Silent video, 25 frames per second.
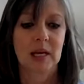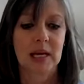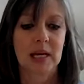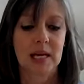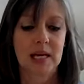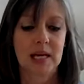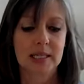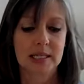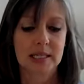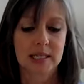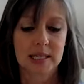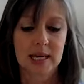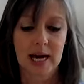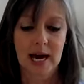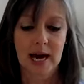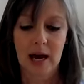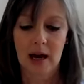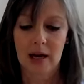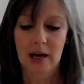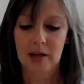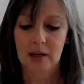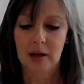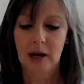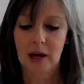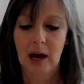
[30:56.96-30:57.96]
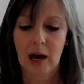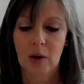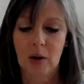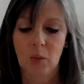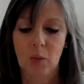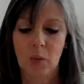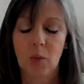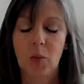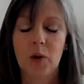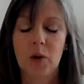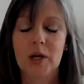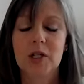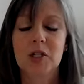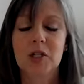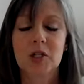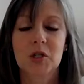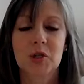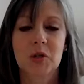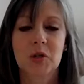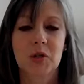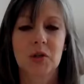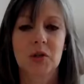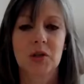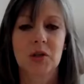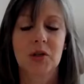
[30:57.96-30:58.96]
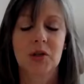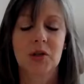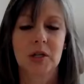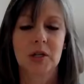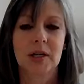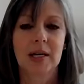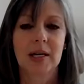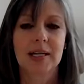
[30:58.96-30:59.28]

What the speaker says: is that I wish the